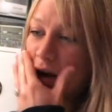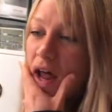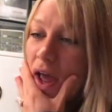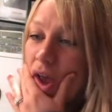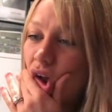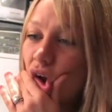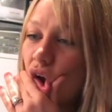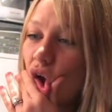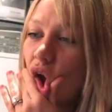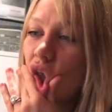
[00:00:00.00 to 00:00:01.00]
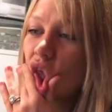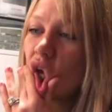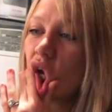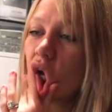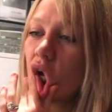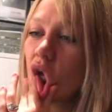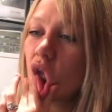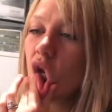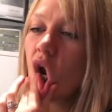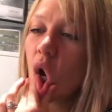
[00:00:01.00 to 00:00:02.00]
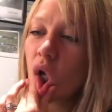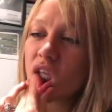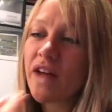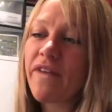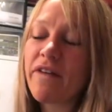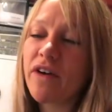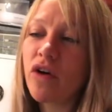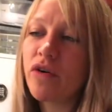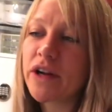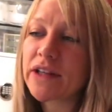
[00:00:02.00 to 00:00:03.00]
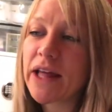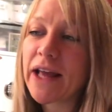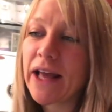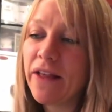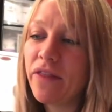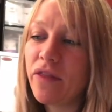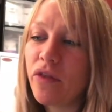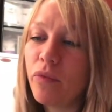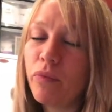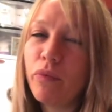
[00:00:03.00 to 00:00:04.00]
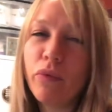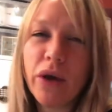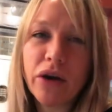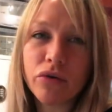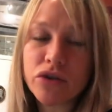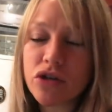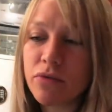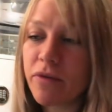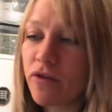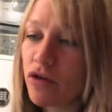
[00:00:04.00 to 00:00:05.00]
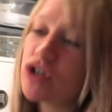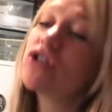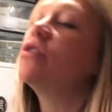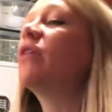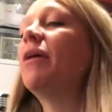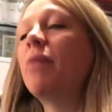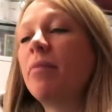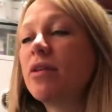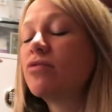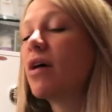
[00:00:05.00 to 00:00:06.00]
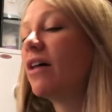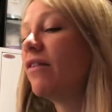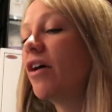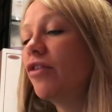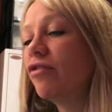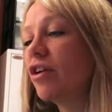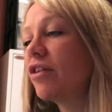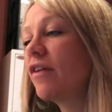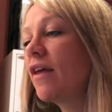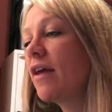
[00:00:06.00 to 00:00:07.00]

Like, I think the lowest I've ever gone is like in the week or two before a shoot, like maybe 1200.